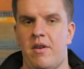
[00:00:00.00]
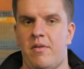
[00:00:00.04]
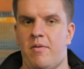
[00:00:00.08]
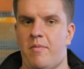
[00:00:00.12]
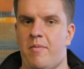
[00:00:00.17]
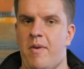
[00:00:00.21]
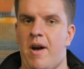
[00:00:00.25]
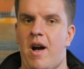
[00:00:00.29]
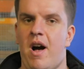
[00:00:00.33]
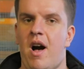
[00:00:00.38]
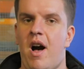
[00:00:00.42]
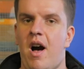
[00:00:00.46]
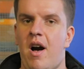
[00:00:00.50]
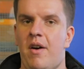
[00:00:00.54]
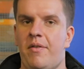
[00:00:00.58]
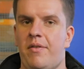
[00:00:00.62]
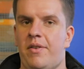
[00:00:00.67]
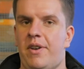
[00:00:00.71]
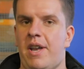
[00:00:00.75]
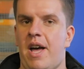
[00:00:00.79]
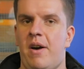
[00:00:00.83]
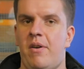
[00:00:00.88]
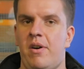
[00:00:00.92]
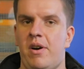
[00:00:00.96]
for about
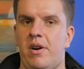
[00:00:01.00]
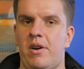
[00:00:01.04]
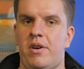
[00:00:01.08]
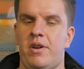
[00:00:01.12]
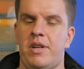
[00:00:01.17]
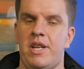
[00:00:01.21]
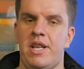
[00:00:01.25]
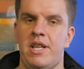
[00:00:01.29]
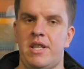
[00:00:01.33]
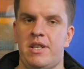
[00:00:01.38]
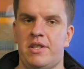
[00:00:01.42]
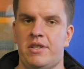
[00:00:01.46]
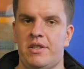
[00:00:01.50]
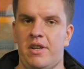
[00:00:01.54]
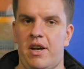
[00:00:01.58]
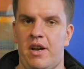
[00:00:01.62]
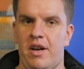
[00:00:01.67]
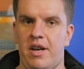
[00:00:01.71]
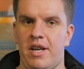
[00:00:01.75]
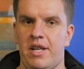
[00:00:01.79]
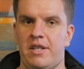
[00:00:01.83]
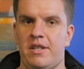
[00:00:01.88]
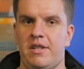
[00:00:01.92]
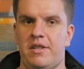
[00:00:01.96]
half an hour on either
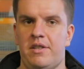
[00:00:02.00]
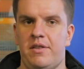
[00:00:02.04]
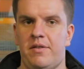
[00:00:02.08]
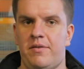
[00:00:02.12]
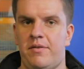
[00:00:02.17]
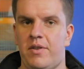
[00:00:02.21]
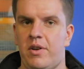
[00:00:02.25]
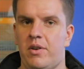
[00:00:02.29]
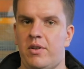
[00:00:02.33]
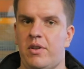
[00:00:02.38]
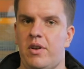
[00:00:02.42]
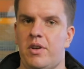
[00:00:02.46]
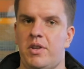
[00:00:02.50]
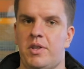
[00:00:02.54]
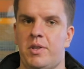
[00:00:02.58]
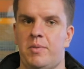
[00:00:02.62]
side to fill those